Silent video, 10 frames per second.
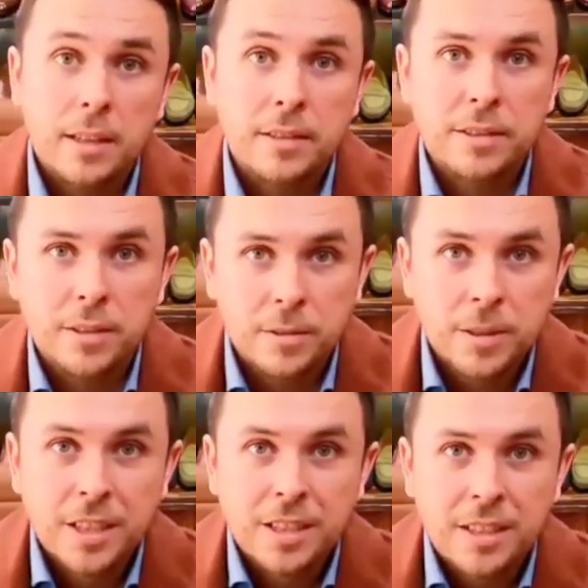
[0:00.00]
So
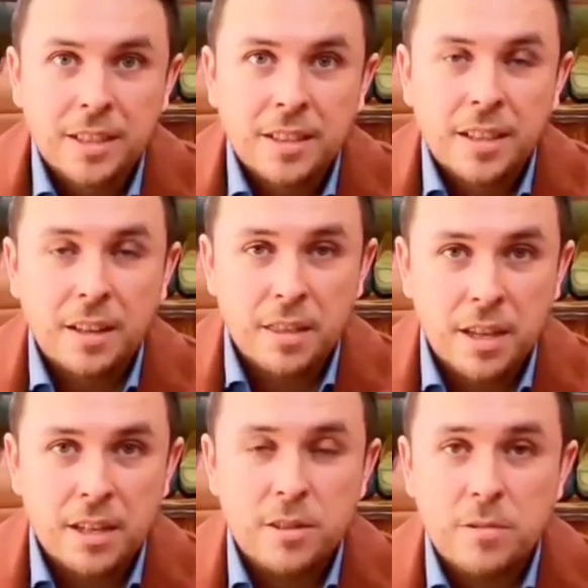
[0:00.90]
a
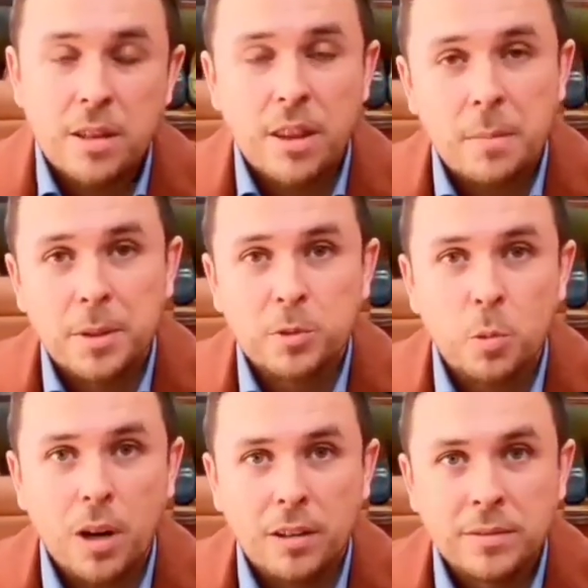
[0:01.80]
thank you to them as
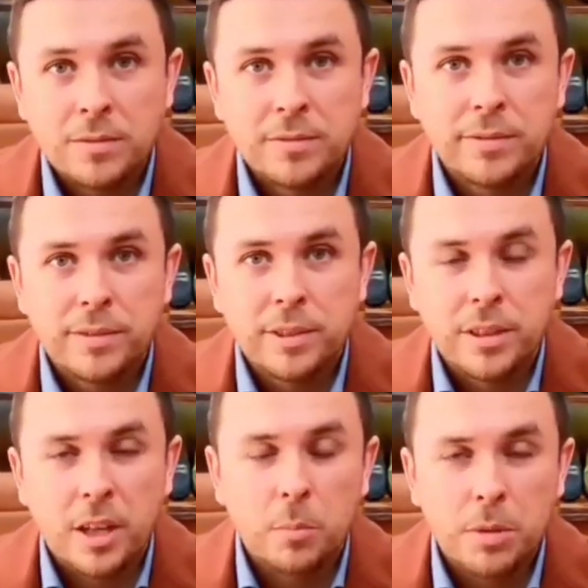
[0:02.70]
well for
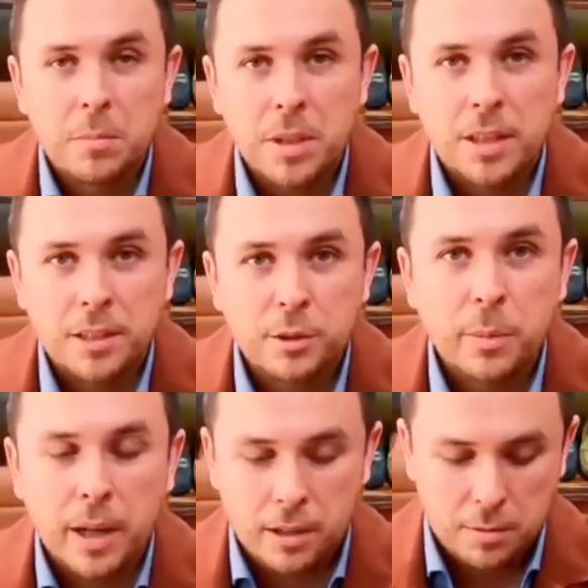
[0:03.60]
helping me and
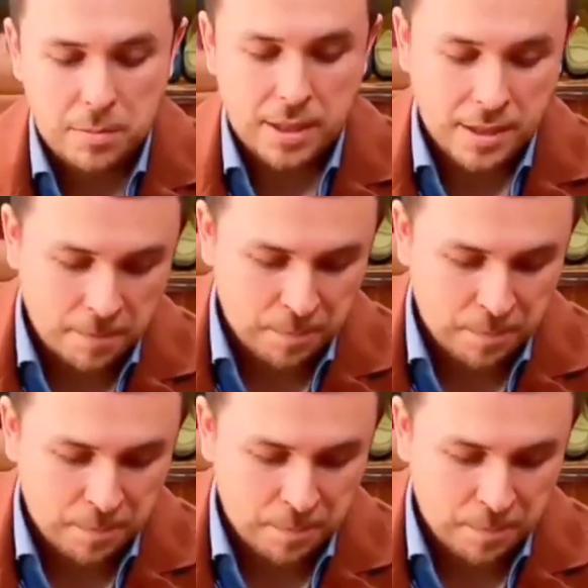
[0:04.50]
inspiring me.